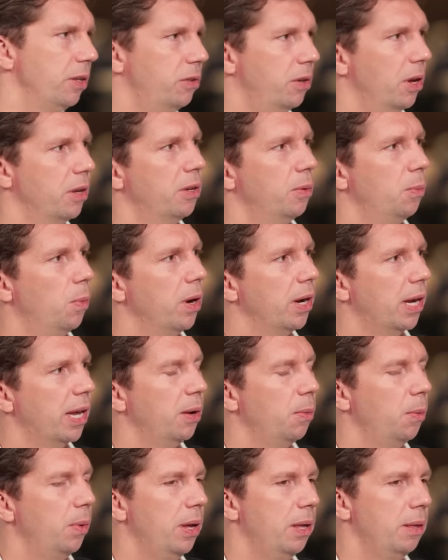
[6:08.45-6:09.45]
started
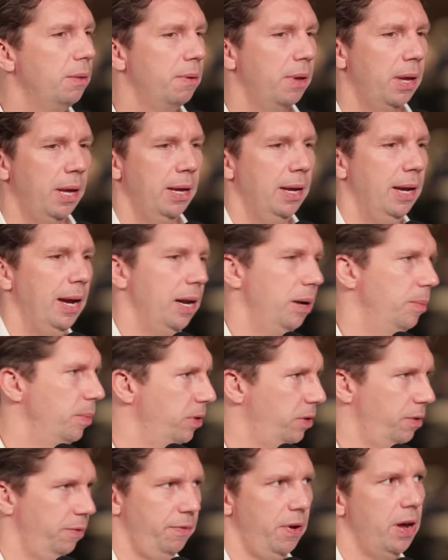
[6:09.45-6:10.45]
working with
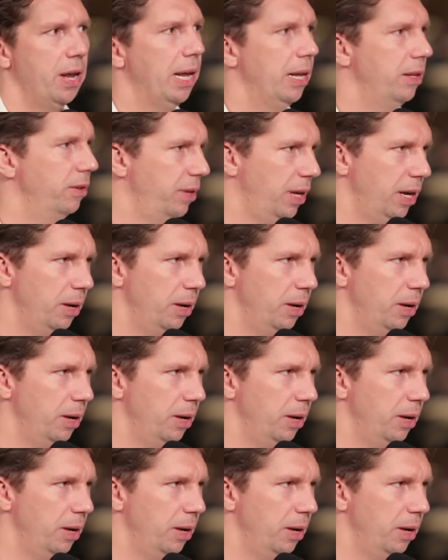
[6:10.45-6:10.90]
elements of finance,